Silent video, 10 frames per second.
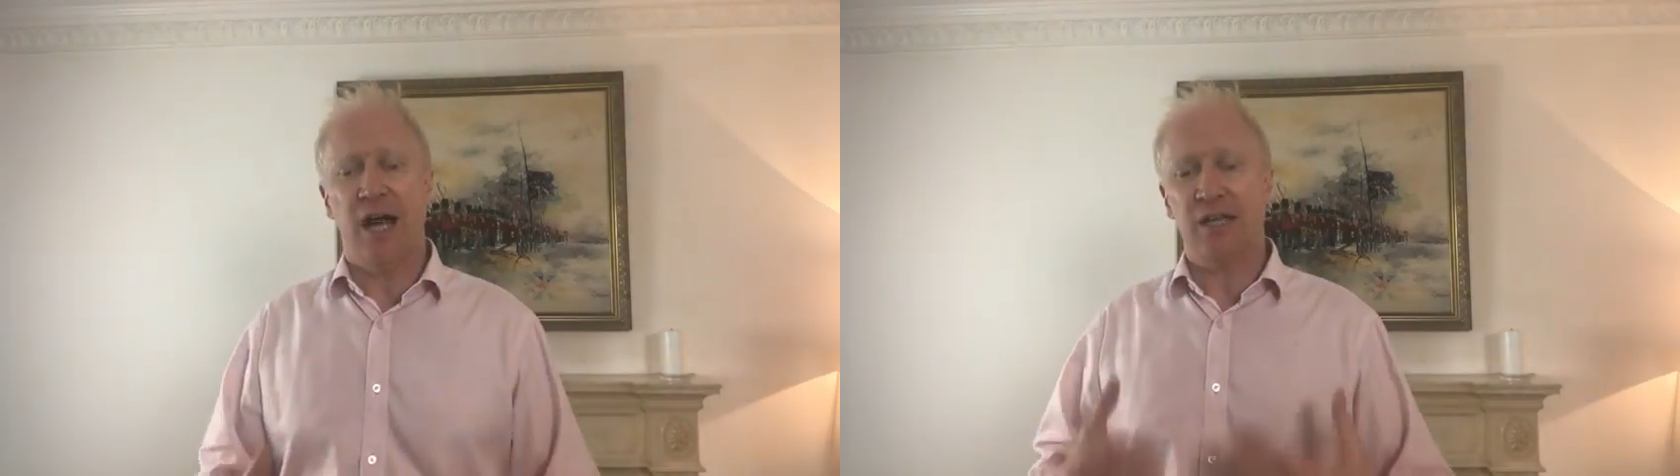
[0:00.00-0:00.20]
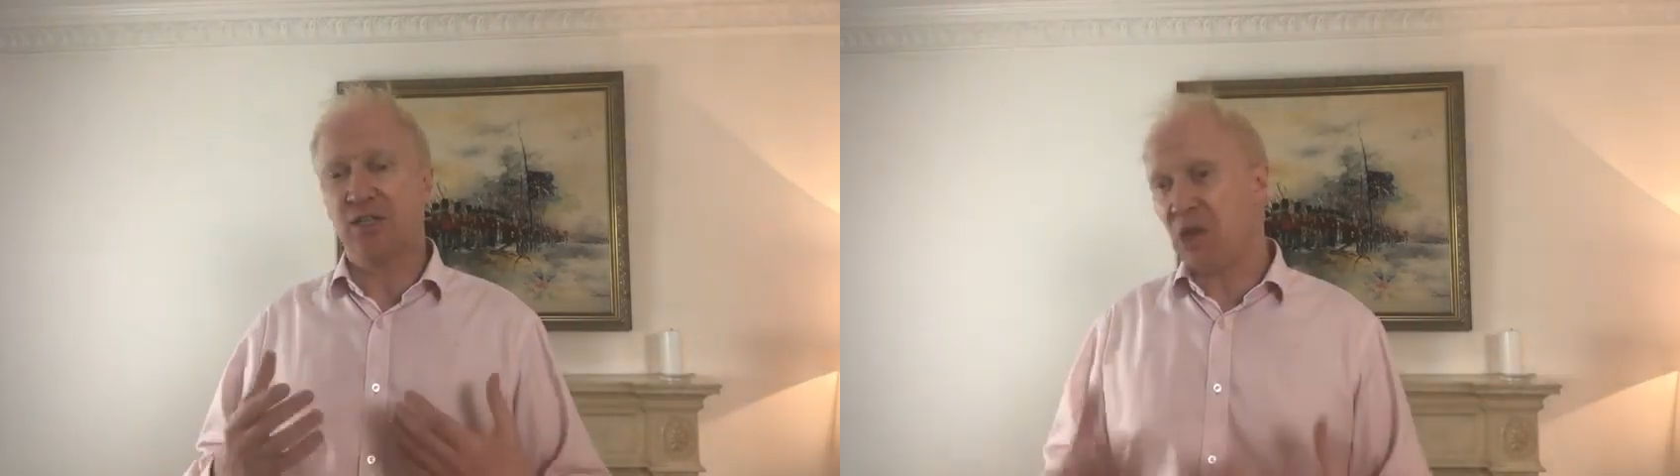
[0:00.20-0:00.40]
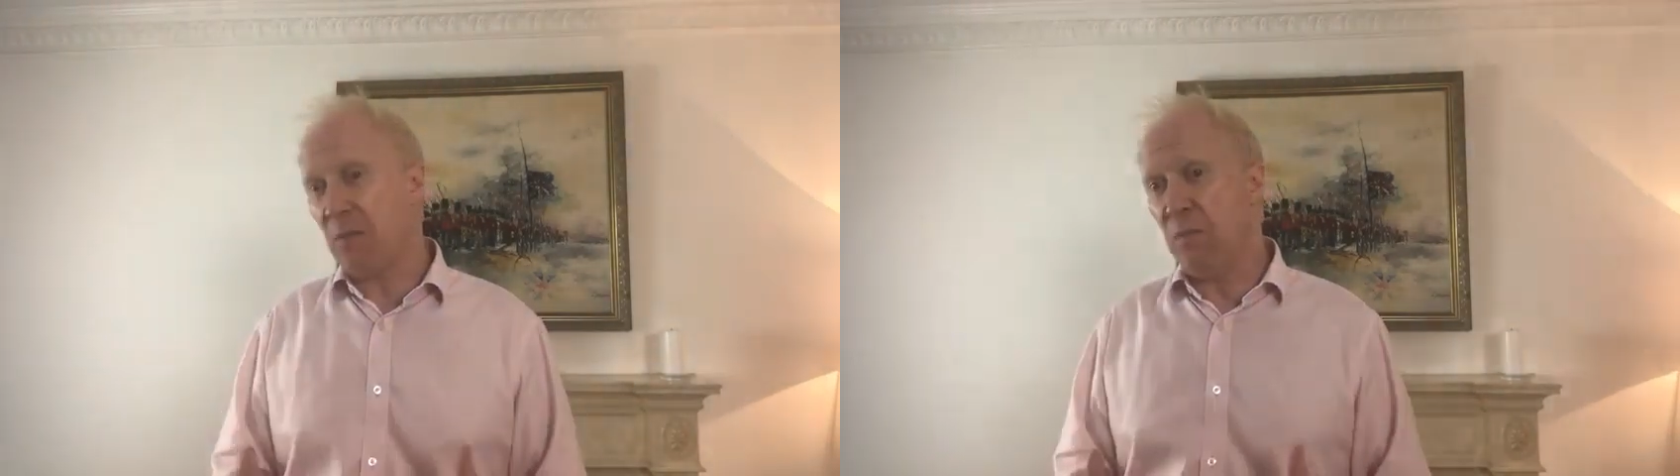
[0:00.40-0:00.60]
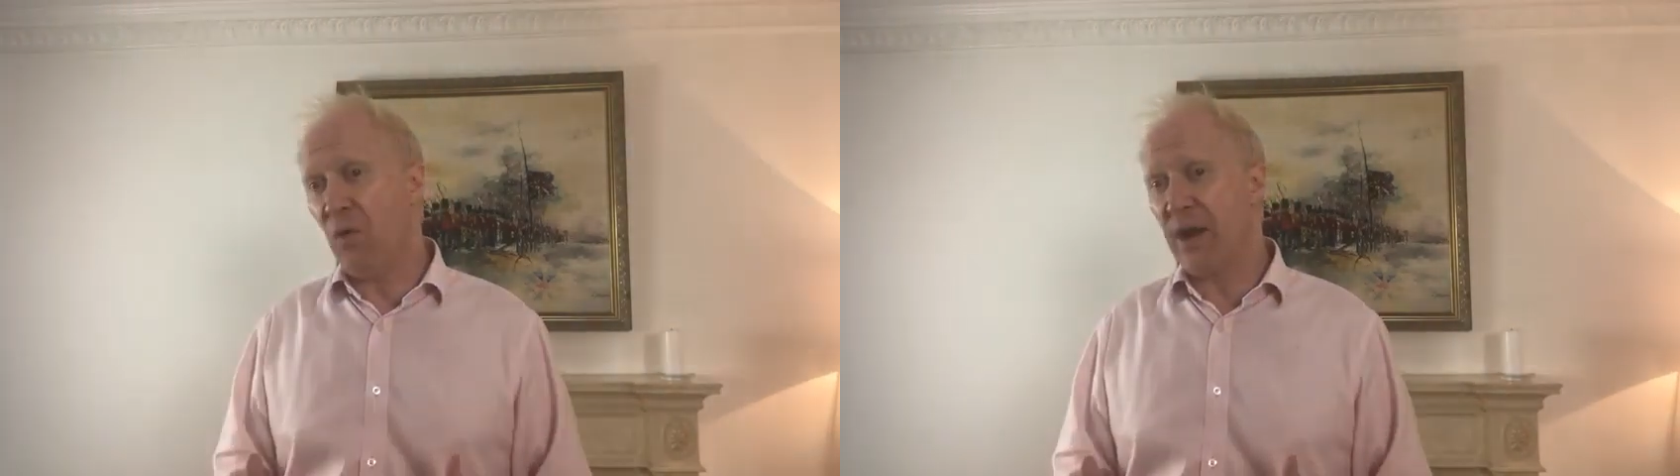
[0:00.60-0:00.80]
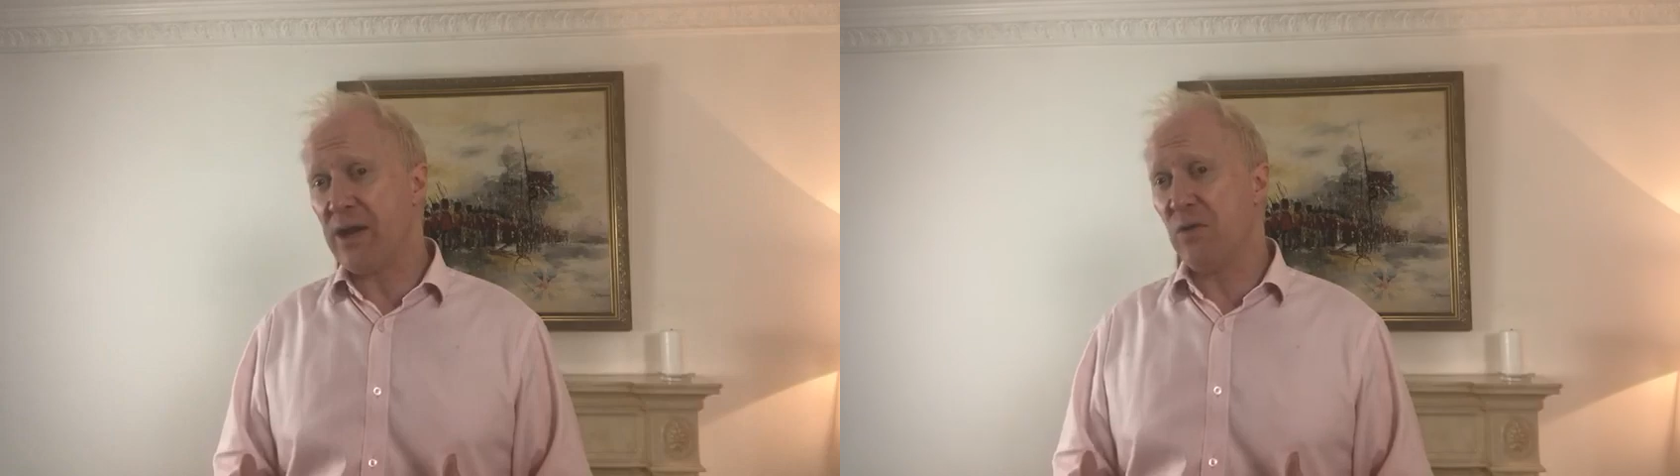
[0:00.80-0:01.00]
At some
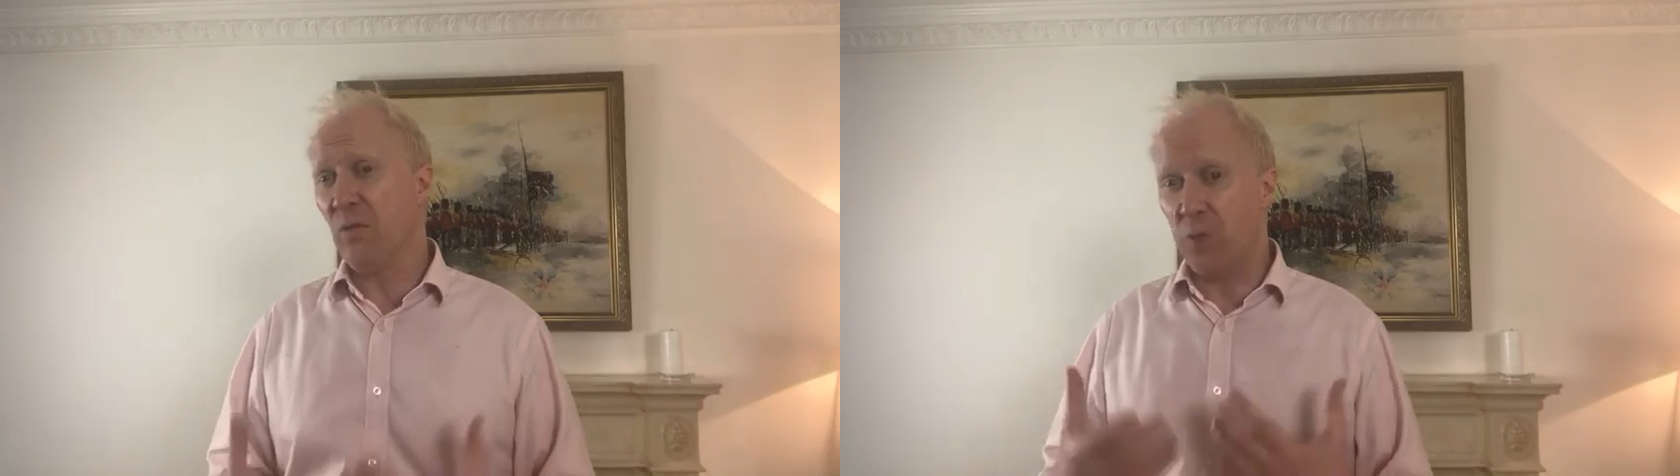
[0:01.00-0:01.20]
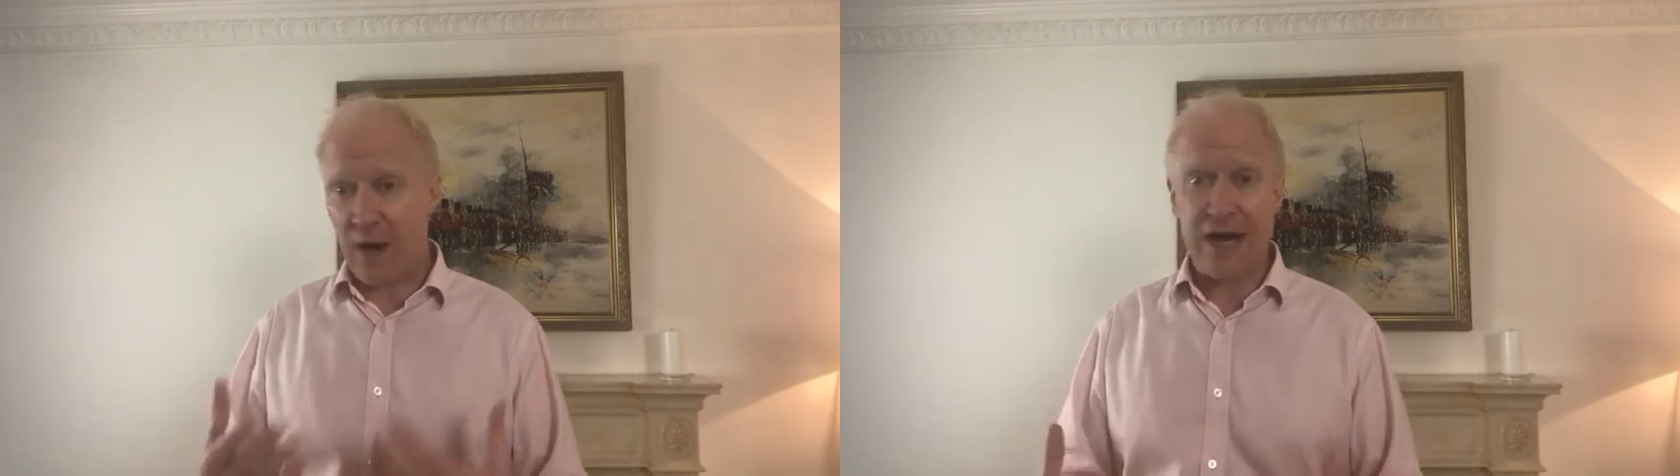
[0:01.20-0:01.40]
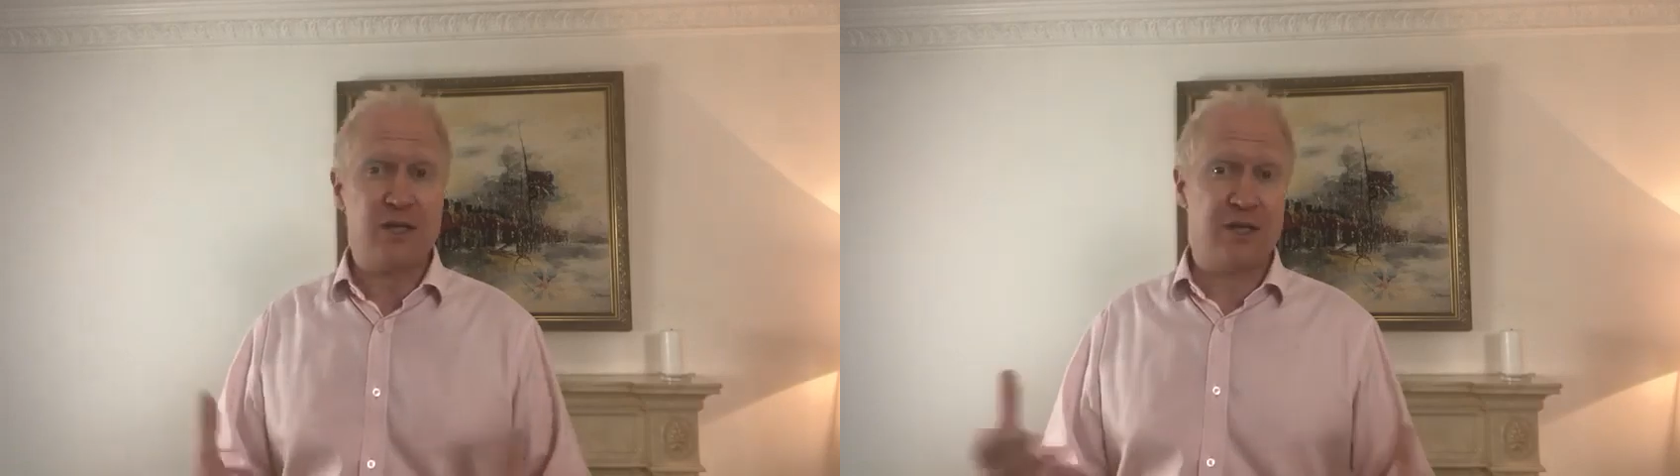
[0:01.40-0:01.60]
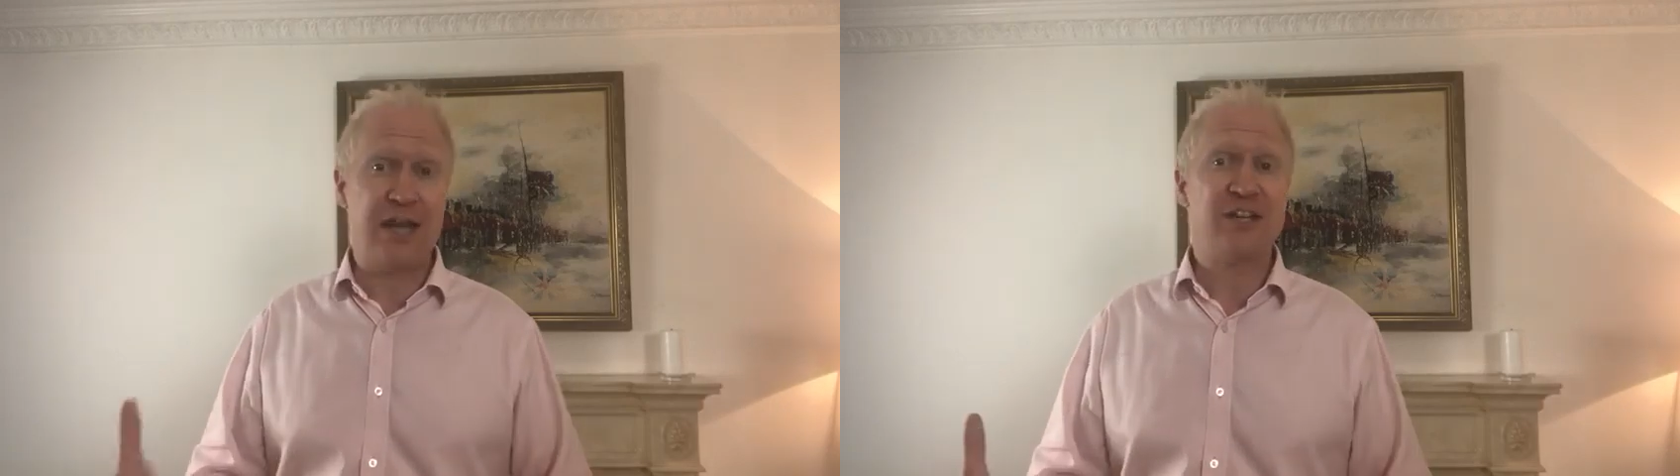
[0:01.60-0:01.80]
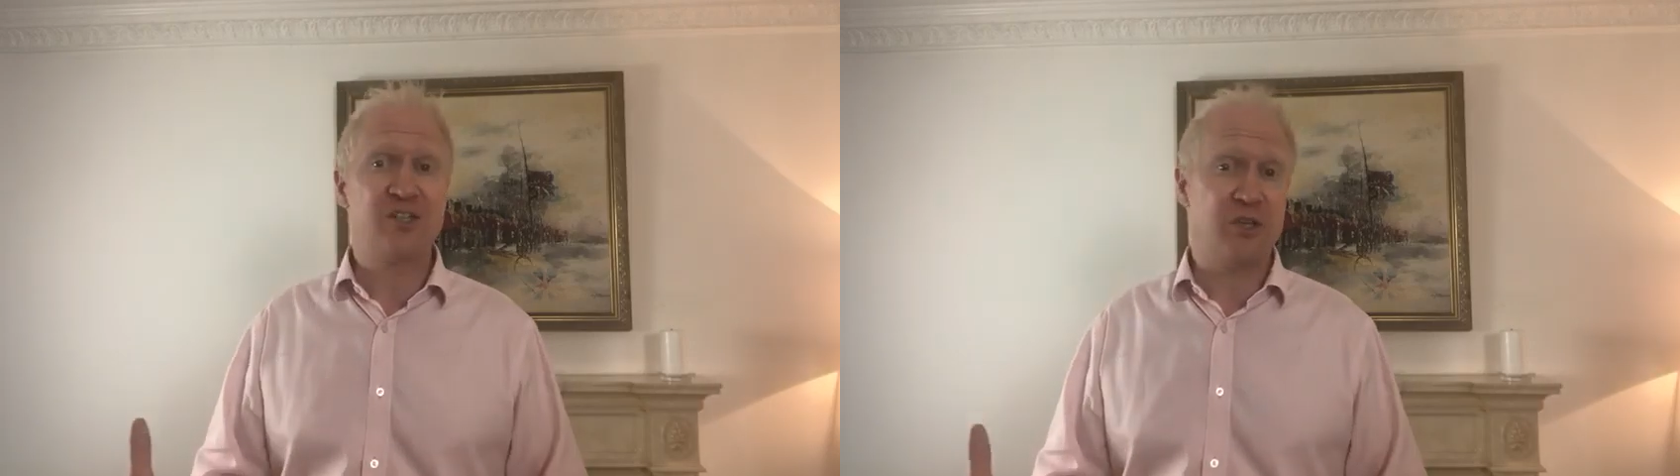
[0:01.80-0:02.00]
point, we, the
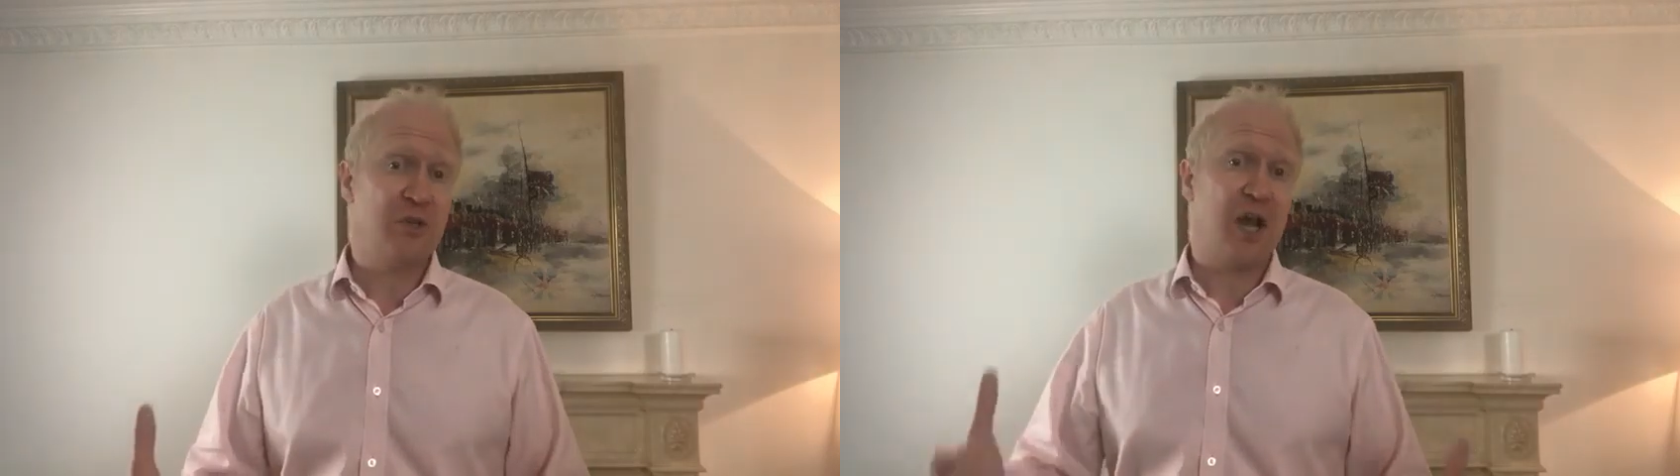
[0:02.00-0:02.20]
nation,